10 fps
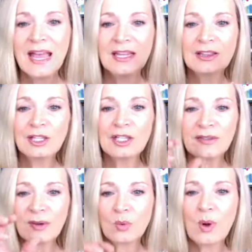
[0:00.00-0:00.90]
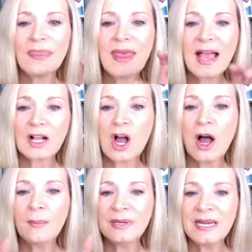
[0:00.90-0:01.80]
And look at the, what that
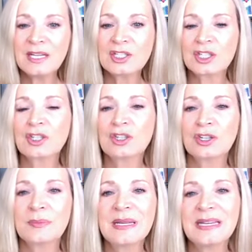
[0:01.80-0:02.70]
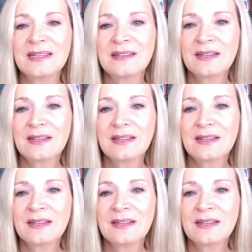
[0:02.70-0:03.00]
combination could mean.